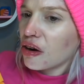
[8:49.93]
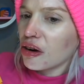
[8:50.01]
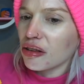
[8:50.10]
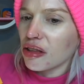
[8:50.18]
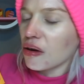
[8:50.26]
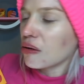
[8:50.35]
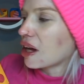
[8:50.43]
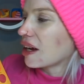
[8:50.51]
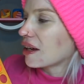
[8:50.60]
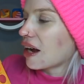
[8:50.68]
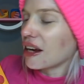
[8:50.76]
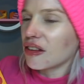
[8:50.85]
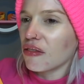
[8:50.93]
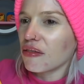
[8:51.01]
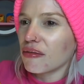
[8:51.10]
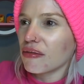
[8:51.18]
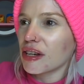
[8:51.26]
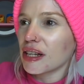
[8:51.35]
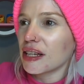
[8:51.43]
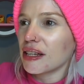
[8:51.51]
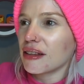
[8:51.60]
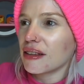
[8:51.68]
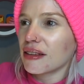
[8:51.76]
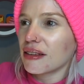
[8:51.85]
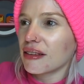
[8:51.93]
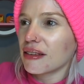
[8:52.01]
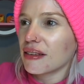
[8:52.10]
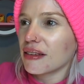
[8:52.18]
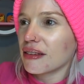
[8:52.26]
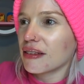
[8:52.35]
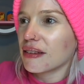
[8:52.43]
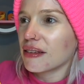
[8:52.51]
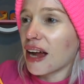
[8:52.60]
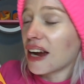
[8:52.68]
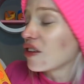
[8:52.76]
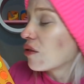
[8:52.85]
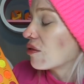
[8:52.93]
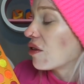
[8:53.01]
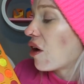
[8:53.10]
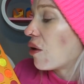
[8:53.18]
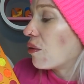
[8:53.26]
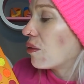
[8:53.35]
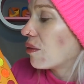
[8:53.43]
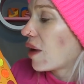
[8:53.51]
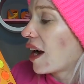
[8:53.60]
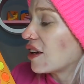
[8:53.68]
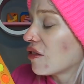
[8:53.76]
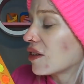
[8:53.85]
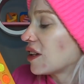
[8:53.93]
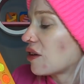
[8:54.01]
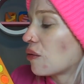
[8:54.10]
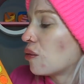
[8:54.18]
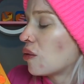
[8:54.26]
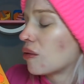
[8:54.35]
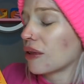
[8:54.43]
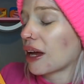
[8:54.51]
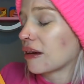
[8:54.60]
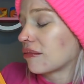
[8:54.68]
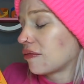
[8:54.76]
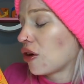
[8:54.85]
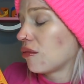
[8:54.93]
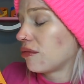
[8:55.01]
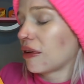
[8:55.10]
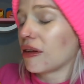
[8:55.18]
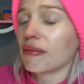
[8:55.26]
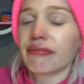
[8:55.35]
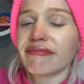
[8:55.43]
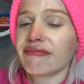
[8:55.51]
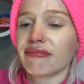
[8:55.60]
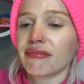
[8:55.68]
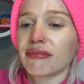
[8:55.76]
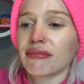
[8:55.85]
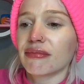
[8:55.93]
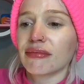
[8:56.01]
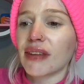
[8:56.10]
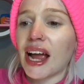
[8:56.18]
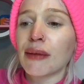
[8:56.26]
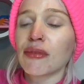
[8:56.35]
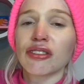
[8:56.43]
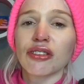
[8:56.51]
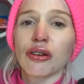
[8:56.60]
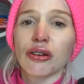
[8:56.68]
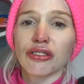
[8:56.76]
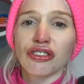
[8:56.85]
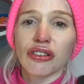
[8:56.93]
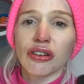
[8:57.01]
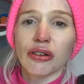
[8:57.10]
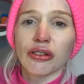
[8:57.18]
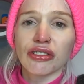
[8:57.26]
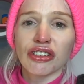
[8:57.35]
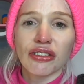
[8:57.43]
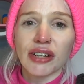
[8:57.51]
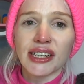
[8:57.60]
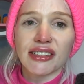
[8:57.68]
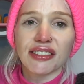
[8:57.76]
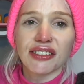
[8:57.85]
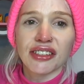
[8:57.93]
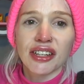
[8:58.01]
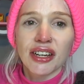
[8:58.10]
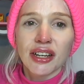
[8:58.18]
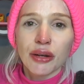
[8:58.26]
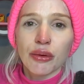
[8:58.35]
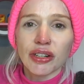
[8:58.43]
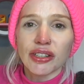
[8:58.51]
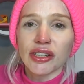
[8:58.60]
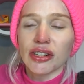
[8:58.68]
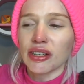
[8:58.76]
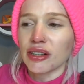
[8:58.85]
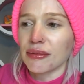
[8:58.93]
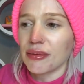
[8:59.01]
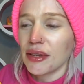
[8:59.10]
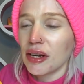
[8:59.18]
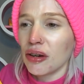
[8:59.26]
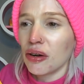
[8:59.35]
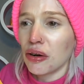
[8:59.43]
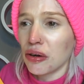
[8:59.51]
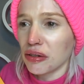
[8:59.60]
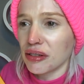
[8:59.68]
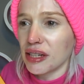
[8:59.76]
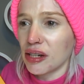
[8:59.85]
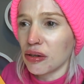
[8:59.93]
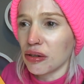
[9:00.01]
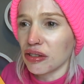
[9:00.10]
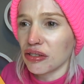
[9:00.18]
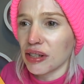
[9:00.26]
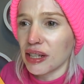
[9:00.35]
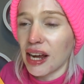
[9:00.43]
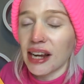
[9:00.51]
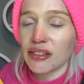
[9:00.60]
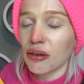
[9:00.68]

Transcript: although like I don't really know, like, I'm not a horticulturalist. What do you call them? Horticulturalist. I